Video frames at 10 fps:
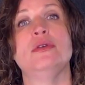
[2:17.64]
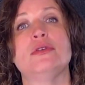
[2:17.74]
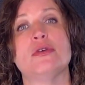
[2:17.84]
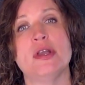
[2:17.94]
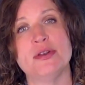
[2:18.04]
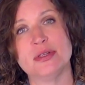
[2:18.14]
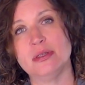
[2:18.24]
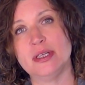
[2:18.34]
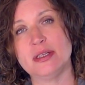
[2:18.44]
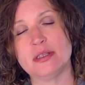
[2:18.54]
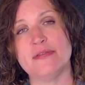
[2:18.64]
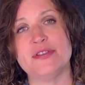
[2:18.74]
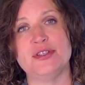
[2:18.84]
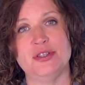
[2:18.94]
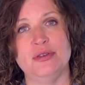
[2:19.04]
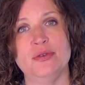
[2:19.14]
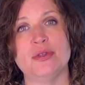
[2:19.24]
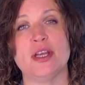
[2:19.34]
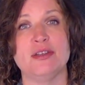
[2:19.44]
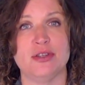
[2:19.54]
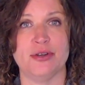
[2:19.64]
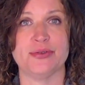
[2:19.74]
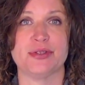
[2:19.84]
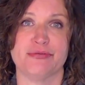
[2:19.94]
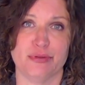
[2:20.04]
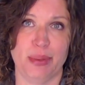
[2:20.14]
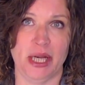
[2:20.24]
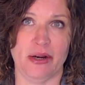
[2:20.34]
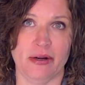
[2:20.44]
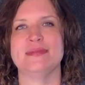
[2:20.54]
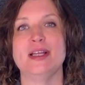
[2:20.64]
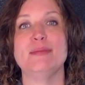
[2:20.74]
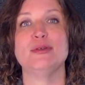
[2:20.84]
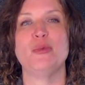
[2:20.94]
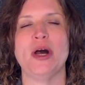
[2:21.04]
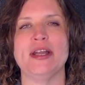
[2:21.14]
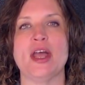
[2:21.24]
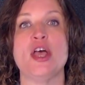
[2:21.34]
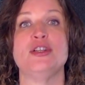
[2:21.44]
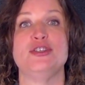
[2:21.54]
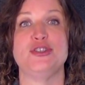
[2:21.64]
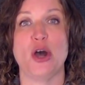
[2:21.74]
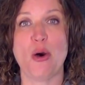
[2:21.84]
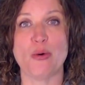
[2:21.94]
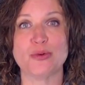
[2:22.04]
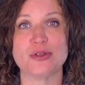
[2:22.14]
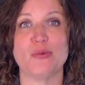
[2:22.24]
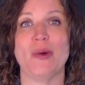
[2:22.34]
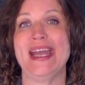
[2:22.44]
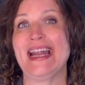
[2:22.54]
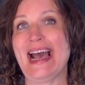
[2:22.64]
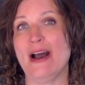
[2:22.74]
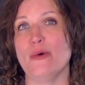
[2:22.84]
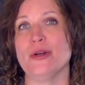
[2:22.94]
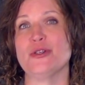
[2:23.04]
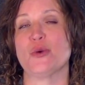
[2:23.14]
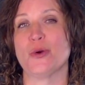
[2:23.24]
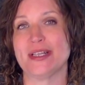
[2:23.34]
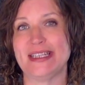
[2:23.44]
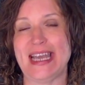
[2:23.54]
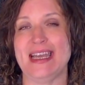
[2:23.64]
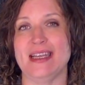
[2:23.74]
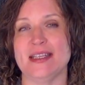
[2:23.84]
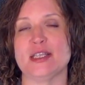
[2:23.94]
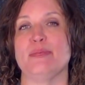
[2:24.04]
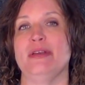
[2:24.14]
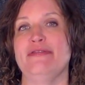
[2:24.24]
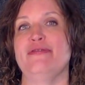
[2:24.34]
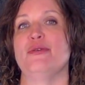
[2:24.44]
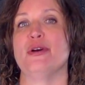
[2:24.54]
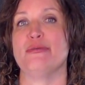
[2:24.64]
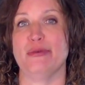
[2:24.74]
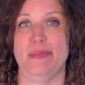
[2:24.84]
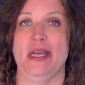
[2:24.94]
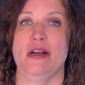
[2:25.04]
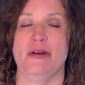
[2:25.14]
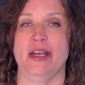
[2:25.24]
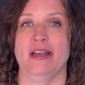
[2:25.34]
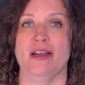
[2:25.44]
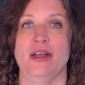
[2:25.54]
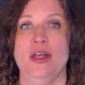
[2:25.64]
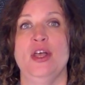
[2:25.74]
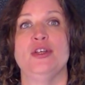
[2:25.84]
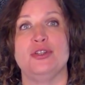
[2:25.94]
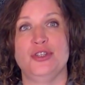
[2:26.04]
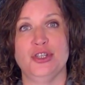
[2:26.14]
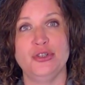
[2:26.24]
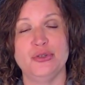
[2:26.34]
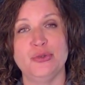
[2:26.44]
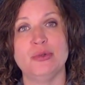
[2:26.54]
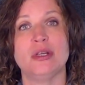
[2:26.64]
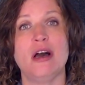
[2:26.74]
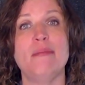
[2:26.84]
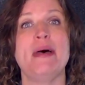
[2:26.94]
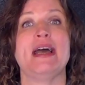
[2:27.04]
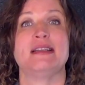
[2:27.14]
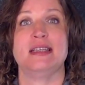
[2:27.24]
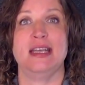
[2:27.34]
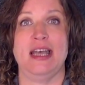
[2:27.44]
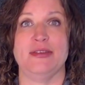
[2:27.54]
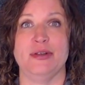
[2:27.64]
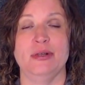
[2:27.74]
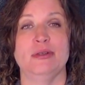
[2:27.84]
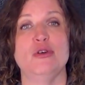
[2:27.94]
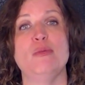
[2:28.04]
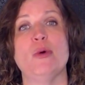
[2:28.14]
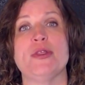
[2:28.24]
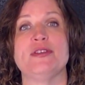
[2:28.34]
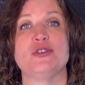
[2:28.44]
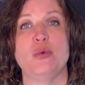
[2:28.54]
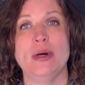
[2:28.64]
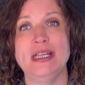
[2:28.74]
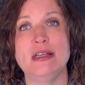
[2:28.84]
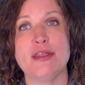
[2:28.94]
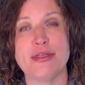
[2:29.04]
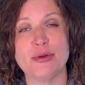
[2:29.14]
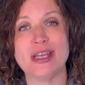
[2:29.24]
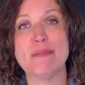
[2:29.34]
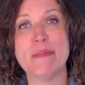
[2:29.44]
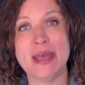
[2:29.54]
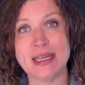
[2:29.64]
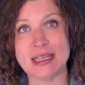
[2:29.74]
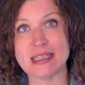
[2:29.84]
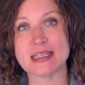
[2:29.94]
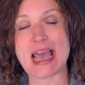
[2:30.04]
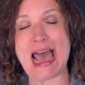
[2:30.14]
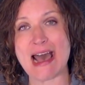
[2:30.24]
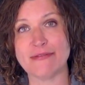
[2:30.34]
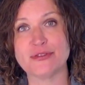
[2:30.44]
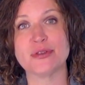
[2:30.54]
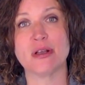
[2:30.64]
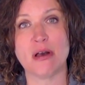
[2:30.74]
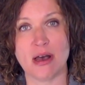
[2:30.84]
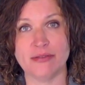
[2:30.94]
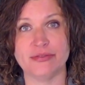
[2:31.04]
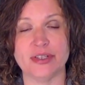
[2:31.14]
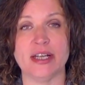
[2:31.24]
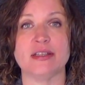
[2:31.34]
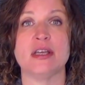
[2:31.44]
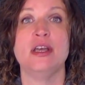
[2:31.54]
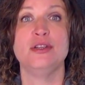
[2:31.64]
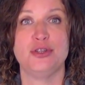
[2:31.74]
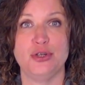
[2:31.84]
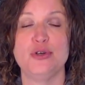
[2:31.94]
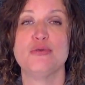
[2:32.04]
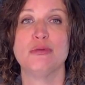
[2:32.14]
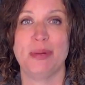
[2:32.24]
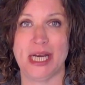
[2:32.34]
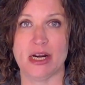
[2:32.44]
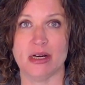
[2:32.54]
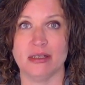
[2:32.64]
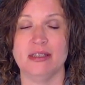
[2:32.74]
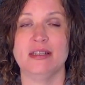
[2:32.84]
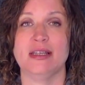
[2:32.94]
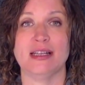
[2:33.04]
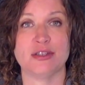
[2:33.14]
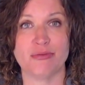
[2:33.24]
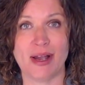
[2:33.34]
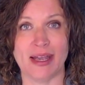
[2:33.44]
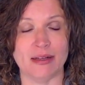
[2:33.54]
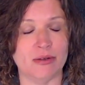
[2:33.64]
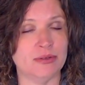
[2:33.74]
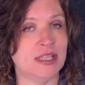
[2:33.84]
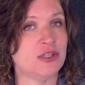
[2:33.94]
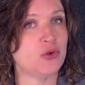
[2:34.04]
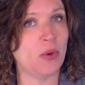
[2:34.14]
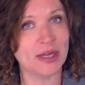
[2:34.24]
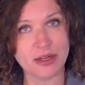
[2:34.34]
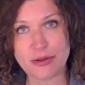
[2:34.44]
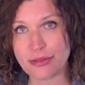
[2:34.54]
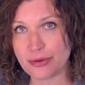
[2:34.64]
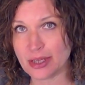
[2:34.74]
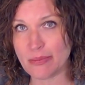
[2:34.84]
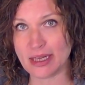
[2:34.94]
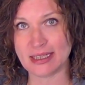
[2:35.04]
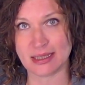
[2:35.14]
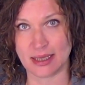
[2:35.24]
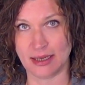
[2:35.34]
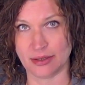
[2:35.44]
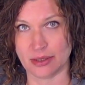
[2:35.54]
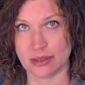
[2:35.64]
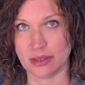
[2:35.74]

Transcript: So here's a list of the do's and don'ts of repair. Number 1, don't wait hours or days before repairing. Do come back together no more than 20 to 30 minutes after the conflict to repair. That's right, only 20 or 30 minutes later.